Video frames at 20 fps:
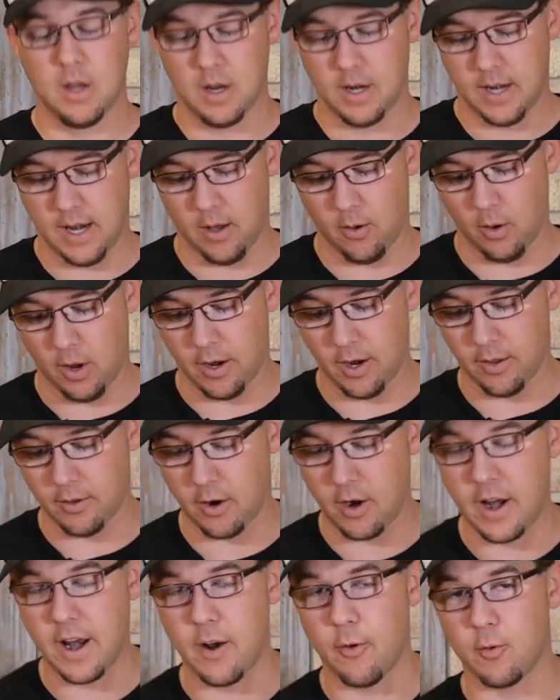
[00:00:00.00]
Now
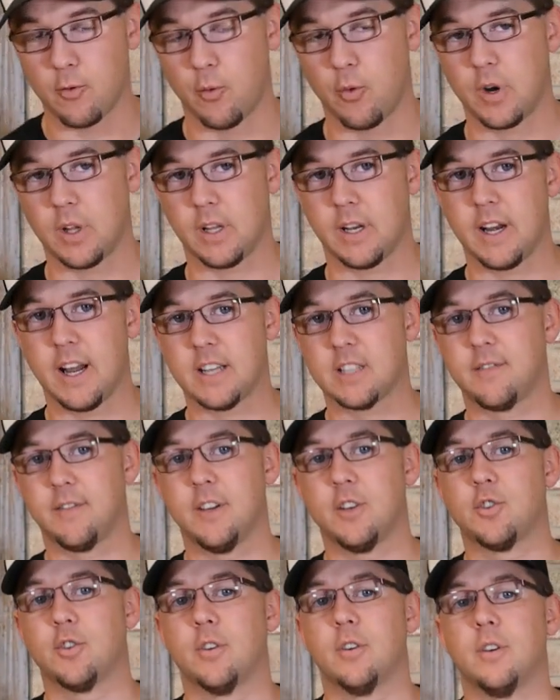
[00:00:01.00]
another really nice
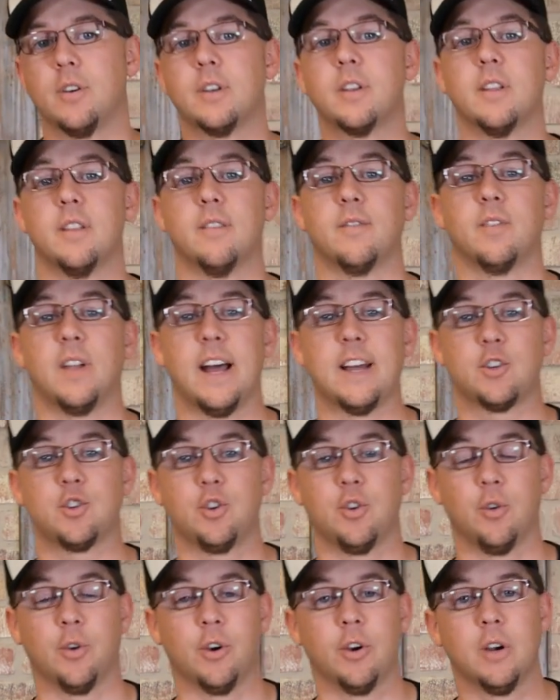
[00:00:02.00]
feature to the flash
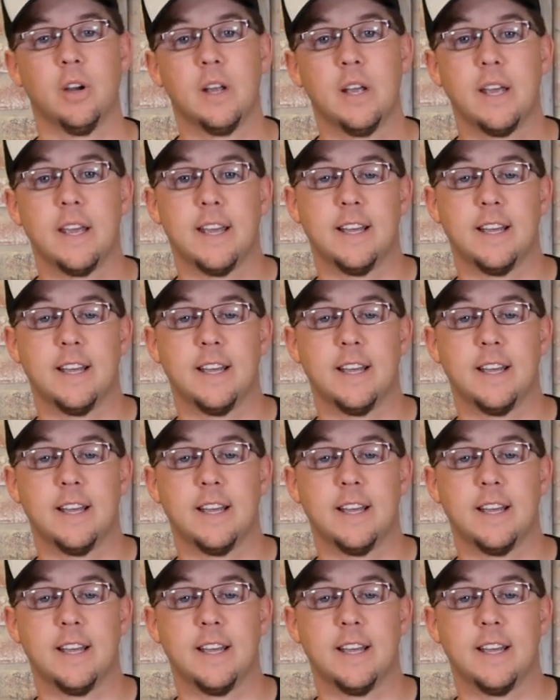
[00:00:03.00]
tuner